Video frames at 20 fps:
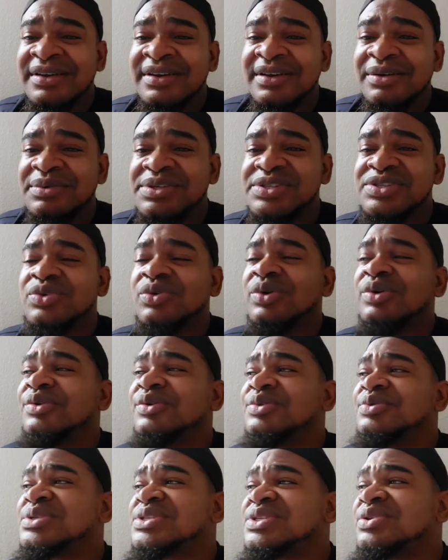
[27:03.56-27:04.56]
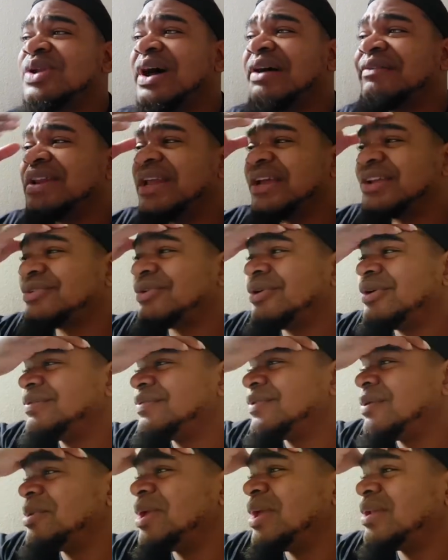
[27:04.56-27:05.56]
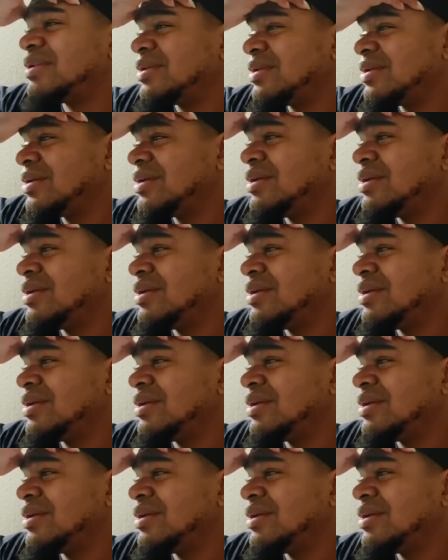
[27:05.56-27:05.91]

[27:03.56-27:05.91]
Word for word: we still we still have electoral reform yet.